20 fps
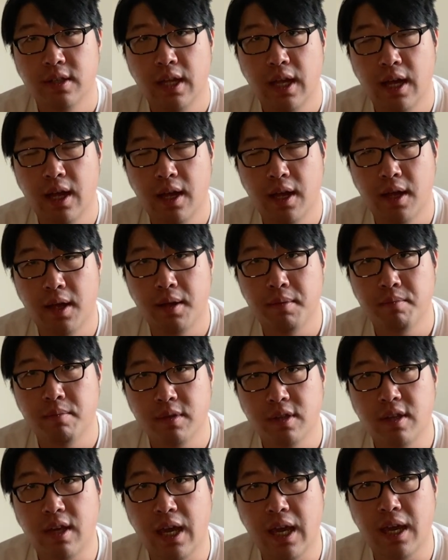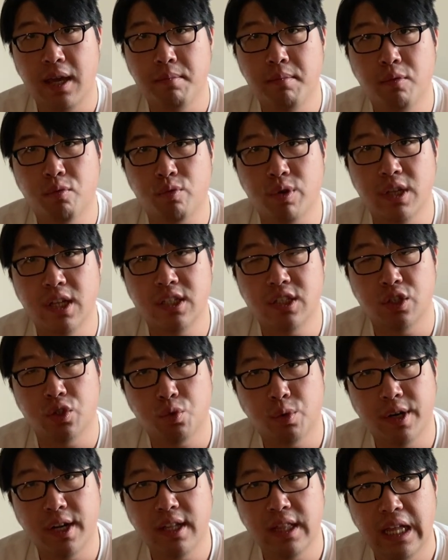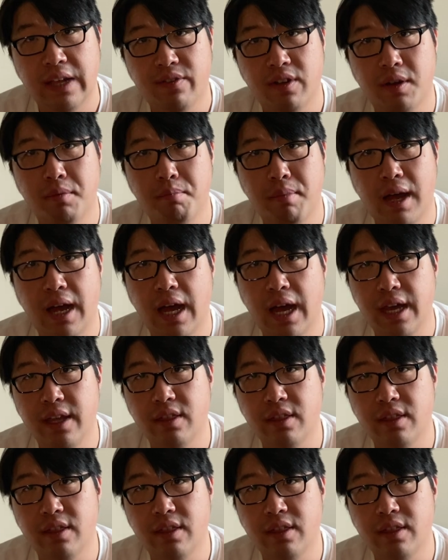um, game released in 2011 by